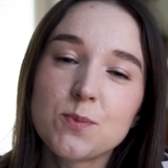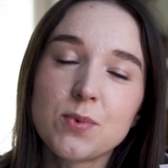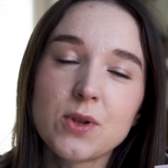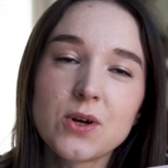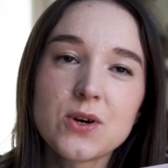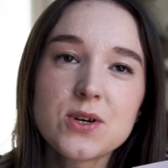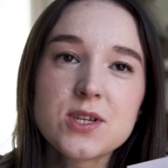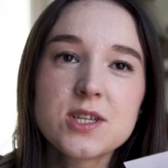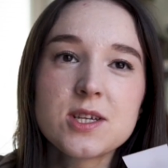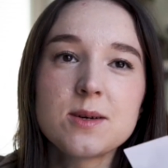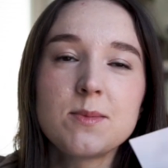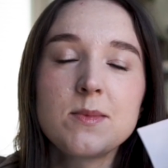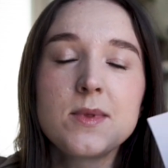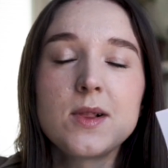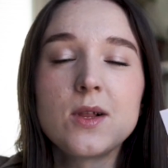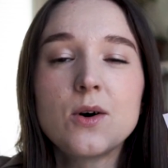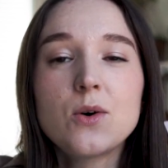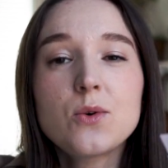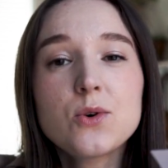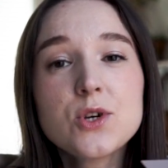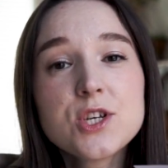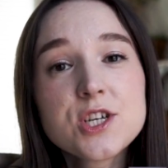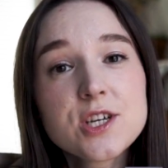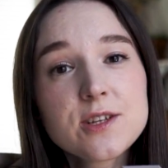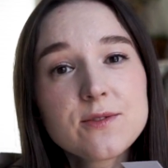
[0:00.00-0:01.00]
blossom
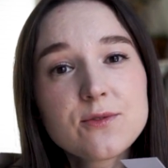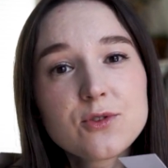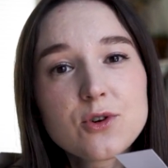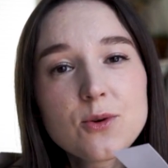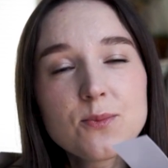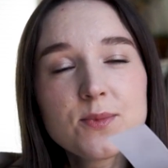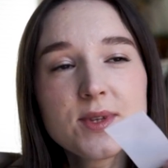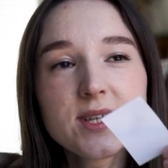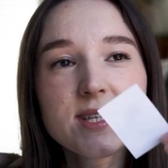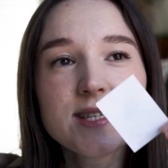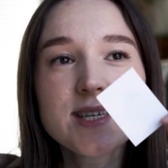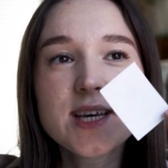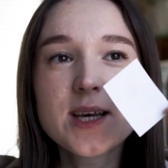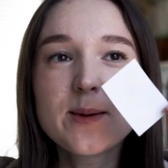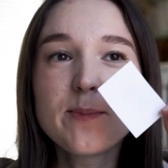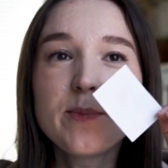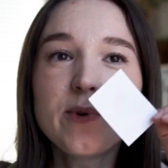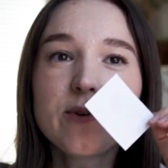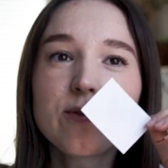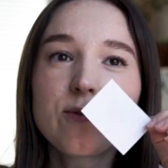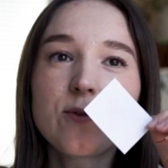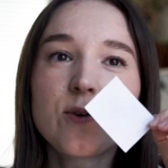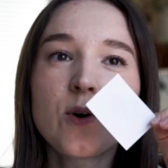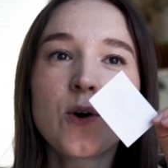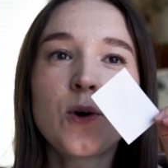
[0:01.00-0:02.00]
lotion from the day
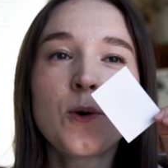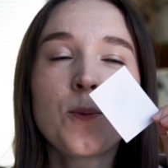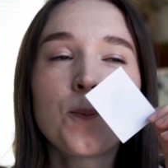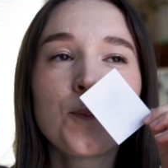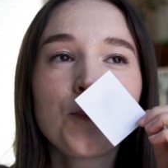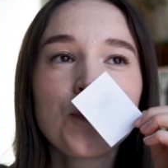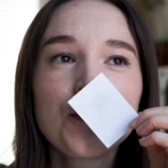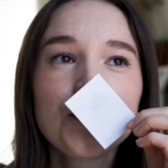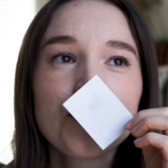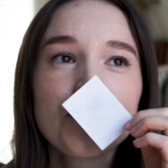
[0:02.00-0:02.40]
before.